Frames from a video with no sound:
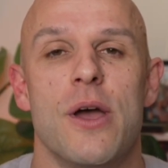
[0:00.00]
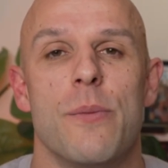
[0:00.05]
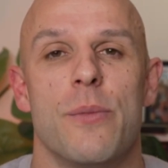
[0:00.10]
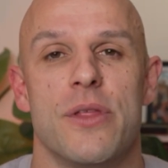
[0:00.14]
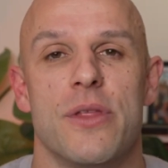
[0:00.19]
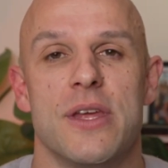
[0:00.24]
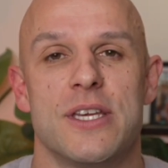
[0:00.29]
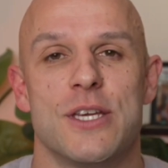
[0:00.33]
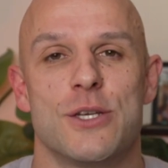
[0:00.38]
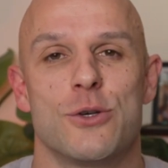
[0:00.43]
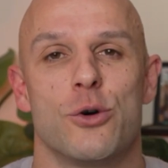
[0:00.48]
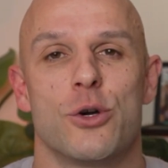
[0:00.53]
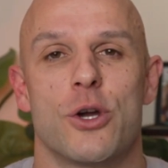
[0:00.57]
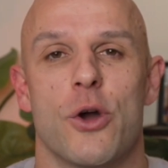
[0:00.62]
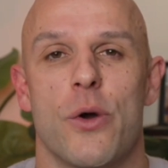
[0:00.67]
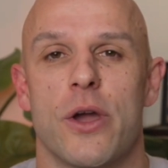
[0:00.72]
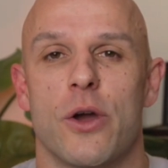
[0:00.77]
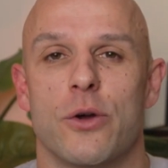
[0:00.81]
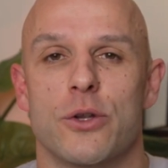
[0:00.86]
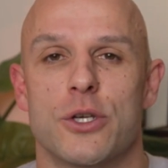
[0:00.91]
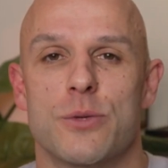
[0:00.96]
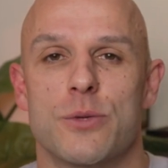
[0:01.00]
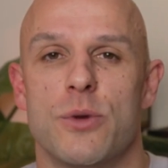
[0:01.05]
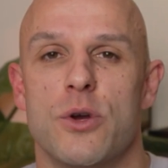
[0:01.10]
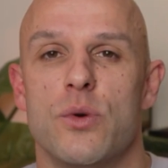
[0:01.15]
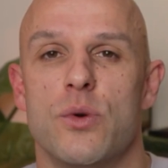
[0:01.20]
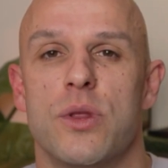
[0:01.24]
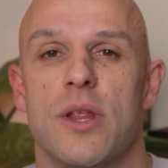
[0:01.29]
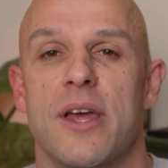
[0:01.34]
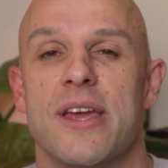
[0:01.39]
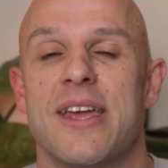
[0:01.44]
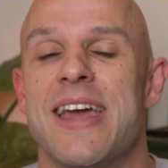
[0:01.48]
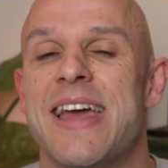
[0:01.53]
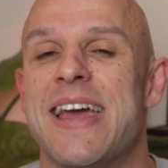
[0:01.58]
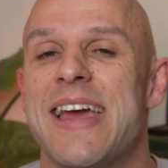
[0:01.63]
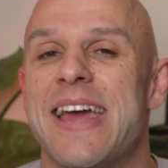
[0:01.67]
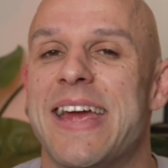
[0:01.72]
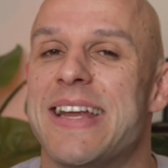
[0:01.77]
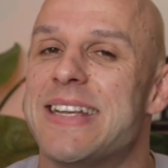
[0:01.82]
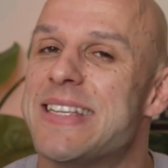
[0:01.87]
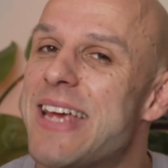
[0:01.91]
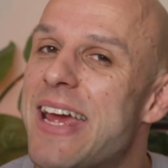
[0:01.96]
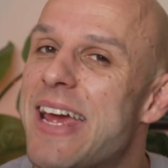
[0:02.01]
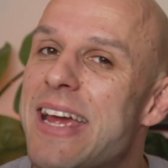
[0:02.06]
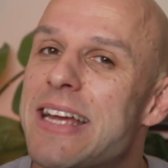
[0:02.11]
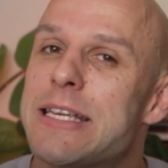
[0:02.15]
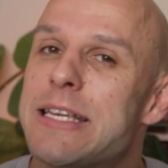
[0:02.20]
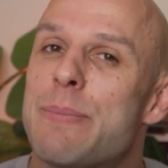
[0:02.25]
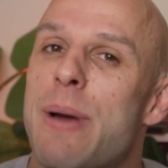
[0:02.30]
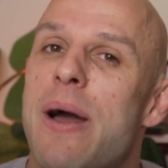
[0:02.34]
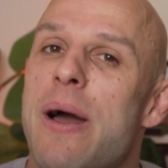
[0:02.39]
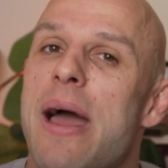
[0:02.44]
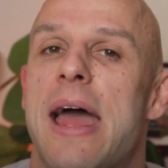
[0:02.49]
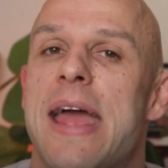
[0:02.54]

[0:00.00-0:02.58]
But this is all going on smoothly. It takes about